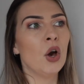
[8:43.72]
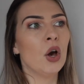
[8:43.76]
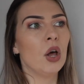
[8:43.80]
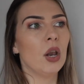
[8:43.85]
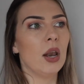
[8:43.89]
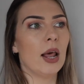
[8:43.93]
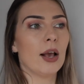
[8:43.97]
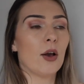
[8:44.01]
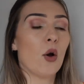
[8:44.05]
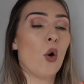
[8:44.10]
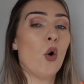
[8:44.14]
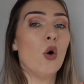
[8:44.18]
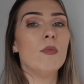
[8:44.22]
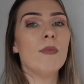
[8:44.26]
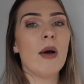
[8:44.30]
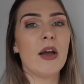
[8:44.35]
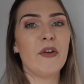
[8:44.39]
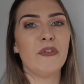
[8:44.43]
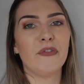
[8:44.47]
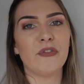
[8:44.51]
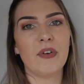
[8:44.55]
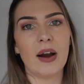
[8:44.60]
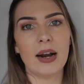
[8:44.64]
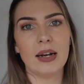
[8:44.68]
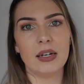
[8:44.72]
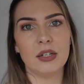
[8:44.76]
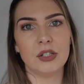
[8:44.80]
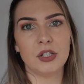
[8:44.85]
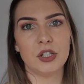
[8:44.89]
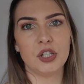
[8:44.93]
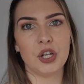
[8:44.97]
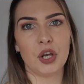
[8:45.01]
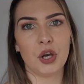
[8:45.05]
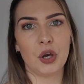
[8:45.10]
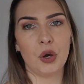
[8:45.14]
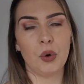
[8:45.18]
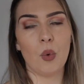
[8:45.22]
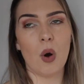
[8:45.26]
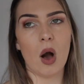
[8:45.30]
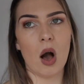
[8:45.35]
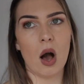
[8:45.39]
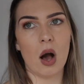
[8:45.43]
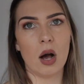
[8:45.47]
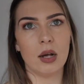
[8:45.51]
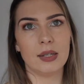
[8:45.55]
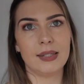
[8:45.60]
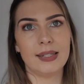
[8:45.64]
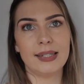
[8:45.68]
like, all my friends who
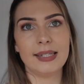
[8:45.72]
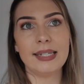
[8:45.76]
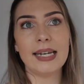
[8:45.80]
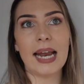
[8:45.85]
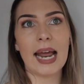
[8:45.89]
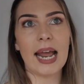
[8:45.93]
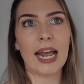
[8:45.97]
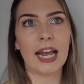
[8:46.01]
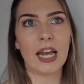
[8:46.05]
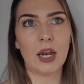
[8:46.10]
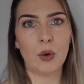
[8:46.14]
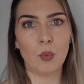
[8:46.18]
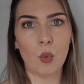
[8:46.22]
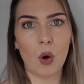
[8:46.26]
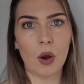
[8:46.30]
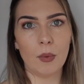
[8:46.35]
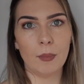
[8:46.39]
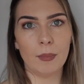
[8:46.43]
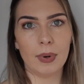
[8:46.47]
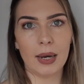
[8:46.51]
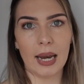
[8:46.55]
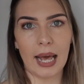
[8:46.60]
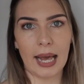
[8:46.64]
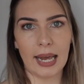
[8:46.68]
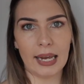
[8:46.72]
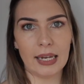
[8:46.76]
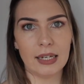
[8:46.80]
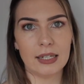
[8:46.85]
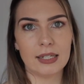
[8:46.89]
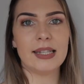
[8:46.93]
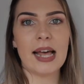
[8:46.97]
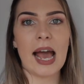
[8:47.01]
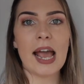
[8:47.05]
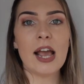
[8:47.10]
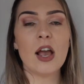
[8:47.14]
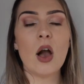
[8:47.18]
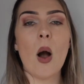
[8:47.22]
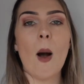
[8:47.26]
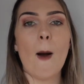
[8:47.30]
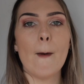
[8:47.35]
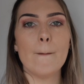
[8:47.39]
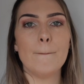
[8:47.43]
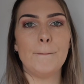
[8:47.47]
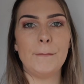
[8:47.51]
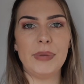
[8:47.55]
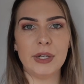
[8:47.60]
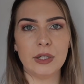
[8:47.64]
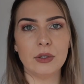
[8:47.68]
are staying in one place, they
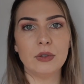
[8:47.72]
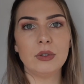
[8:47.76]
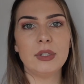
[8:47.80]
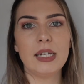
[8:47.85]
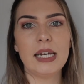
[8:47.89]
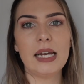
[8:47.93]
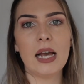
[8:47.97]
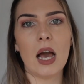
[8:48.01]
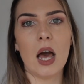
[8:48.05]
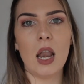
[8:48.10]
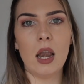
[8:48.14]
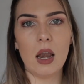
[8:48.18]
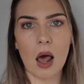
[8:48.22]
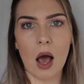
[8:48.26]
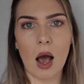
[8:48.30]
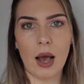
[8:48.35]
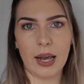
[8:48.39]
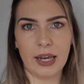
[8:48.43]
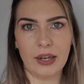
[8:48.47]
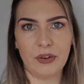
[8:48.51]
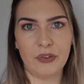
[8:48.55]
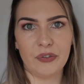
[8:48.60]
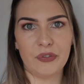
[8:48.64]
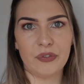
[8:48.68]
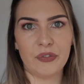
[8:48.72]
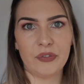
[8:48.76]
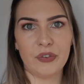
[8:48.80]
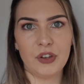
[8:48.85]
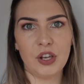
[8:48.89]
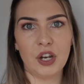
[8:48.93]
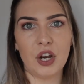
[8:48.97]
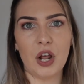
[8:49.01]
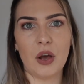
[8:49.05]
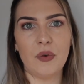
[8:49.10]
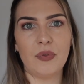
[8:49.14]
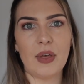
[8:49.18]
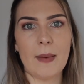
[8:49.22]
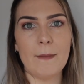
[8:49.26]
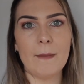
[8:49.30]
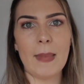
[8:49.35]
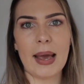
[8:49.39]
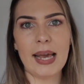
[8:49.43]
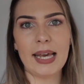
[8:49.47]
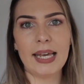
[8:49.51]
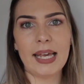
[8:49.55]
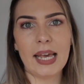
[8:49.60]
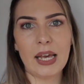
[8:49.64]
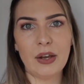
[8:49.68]
are building a life, you know, they're
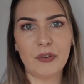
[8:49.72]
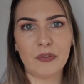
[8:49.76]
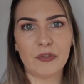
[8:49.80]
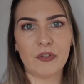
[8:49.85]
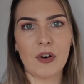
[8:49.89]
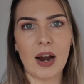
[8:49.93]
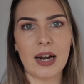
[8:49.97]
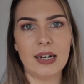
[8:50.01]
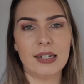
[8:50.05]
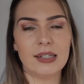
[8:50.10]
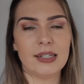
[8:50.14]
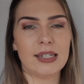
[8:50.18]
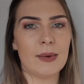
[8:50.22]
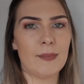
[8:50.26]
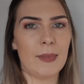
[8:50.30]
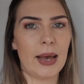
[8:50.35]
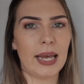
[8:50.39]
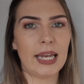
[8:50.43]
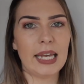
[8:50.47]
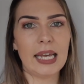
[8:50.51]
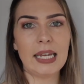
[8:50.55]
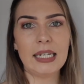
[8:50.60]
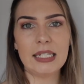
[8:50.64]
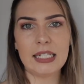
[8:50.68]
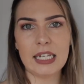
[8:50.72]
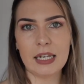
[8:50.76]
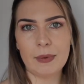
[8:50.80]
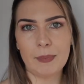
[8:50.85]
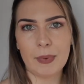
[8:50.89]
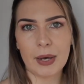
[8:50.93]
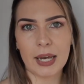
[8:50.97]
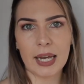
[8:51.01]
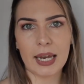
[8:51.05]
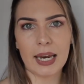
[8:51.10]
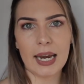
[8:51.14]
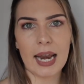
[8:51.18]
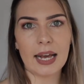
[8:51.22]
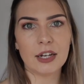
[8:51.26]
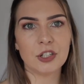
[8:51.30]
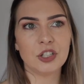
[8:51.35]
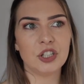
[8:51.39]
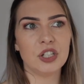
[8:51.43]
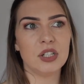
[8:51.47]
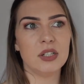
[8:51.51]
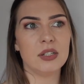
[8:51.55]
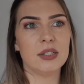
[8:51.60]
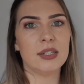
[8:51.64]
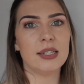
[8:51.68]
making friends, they're making deeper
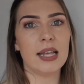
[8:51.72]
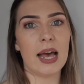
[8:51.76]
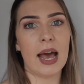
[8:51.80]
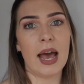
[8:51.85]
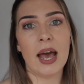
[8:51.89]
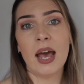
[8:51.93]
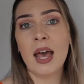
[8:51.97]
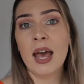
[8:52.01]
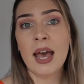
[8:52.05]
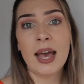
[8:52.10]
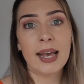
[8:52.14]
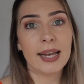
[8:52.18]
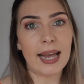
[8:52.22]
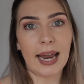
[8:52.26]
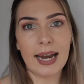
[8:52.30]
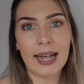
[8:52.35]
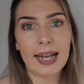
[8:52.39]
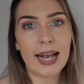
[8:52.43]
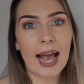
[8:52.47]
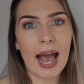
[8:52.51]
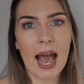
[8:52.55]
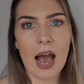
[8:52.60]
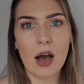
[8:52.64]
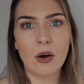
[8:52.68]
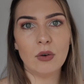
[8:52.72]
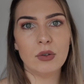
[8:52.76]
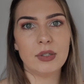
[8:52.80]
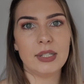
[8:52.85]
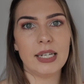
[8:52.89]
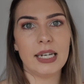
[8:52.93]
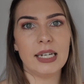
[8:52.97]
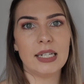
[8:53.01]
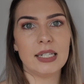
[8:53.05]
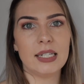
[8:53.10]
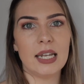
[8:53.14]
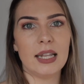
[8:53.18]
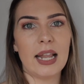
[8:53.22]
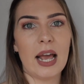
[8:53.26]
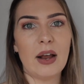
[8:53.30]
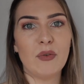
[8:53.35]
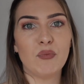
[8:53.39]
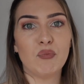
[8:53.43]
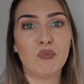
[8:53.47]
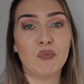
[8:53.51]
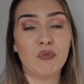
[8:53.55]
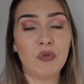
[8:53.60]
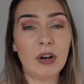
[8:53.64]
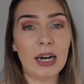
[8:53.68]
connections, they're getting houses, and
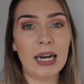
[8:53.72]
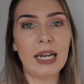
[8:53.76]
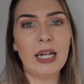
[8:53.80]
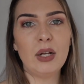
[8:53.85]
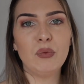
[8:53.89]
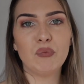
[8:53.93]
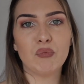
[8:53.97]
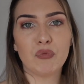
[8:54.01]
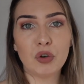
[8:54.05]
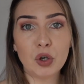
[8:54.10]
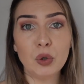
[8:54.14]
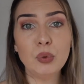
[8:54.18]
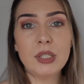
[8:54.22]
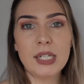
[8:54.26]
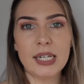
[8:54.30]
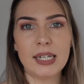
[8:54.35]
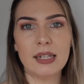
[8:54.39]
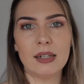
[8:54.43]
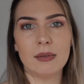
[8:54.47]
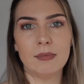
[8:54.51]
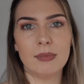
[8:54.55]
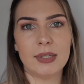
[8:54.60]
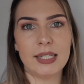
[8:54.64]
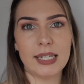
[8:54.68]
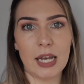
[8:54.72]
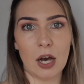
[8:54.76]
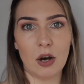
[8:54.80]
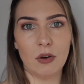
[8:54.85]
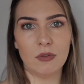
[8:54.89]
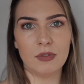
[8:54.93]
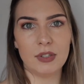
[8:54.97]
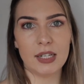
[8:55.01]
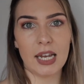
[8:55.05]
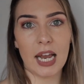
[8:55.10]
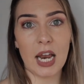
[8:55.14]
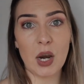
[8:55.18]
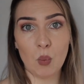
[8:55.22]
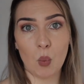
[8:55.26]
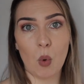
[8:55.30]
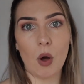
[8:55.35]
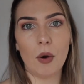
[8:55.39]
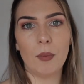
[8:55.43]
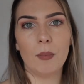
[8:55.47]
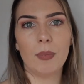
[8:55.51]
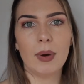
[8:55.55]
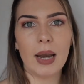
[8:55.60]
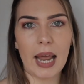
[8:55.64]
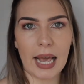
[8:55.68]
they're really rooting themselves in
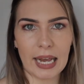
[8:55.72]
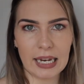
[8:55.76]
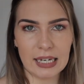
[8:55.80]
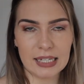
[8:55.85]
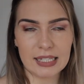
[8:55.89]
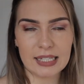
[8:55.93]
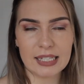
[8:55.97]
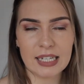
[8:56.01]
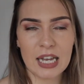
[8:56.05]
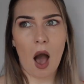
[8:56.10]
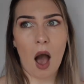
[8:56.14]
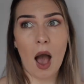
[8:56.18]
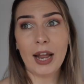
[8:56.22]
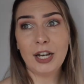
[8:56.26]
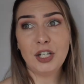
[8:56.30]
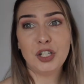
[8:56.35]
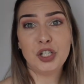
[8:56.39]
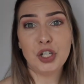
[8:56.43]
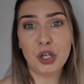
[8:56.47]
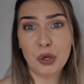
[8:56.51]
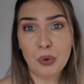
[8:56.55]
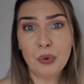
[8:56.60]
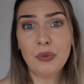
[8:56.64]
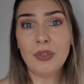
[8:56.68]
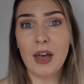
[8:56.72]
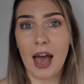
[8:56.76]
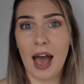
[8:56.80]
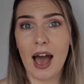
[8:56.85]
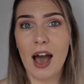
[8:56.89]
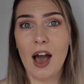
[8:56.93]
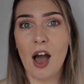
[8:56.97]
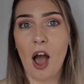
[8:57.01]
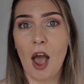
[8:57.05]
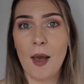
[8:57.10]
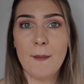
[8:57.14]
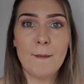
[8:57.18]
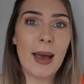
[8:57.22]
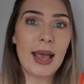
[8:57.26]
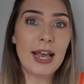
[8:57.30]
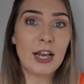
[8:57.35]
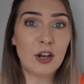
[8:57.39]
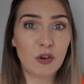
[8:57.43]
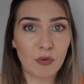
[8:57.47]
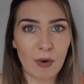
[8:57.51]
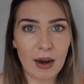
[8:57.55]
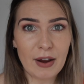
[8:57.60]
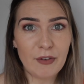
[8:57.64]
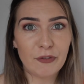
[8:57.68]
one place. I do that, I
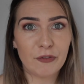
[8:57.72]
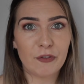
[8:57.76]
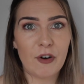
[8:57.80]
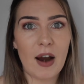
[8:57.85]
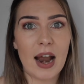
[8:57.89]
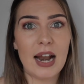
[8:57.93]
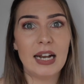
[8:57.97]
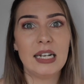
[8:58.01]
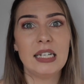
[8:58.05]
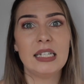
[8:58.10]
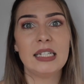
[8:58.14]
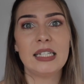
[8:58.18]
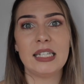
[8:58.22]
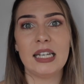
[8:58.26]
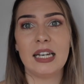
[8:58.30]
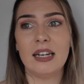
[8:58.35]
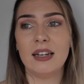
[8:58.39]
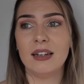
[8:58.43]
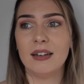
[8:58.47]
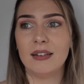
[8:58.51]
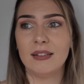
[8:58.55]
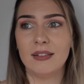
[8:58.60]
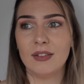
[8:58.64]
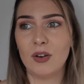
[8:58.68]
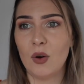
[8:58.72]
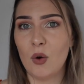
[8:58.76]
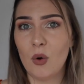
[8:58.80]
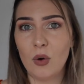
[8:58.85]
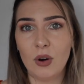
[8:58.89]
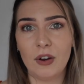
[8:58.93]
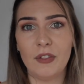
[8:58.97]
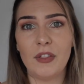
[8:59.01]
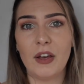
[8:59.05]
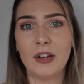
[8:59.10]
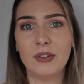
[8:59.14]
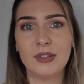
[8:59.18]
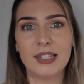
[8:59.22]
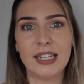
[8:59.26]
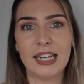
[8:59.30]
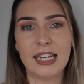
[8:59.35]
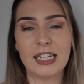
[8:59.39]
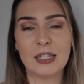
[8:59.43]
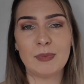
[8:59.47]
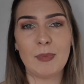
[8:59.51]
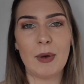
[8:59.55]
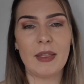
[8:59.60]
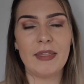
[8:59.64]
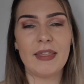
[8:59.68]
make great friends and all of those
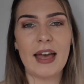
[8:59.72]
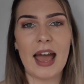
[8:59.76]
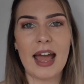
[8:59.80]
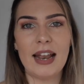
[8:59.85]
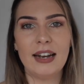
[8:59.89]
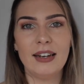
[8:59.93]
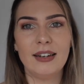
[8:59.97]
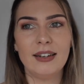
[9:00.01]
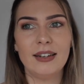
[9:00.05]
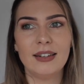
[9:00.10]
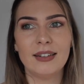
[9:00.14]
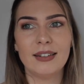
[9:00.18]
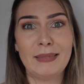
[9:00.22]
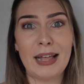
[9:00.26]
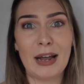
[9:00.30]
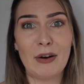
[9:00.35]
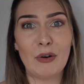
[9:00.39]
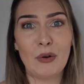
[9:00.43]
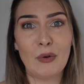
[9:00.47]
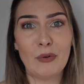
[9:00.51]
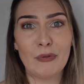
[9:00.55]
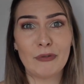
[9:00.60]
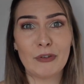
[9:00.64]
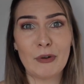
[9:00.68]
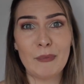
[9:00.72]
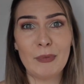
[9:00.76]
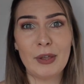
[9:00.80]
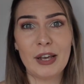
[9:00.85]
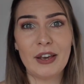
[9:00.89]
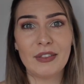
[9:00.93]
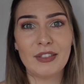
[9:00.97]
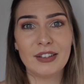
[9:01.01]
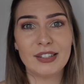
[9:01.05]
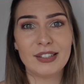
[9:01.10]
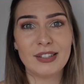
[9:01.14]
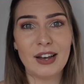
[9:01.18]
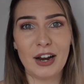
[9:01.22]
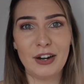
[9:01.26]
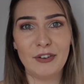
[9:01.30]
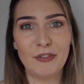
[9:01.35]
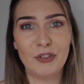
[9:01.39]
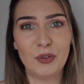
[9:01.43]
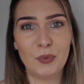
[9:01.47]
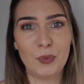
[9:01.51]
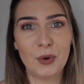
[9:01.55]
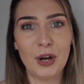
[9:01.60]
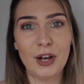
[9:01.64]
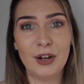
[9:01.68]
things, but then they're all from the other side
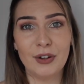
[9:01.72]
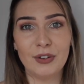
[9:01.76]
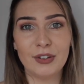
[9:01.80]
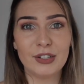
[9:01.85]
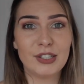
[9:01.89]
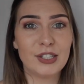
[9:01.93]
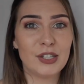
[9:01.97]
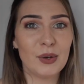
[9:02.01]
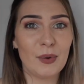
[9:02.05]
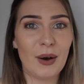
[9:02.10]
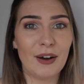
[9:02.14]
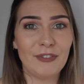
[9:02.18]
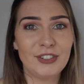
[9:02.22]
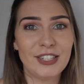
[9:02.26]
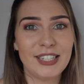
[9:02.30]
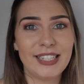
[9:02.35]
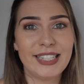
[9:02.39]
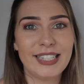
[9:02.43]
of the world. So after